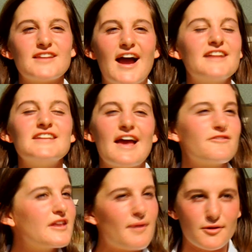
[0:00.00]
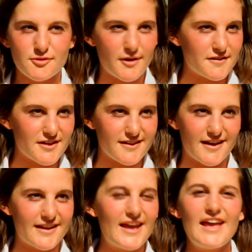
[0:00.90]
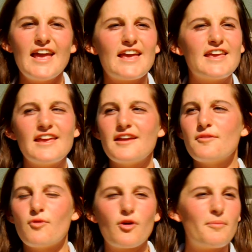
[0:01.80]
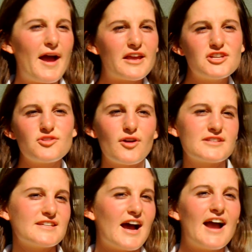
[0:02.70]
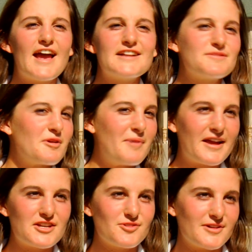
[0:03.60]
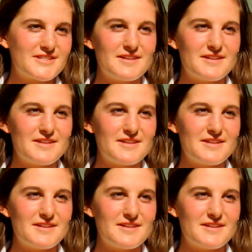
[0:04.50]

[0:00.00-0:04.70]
I did everything my older brother did. Like, he wore baggy shorts and I had to wear baggy shorts,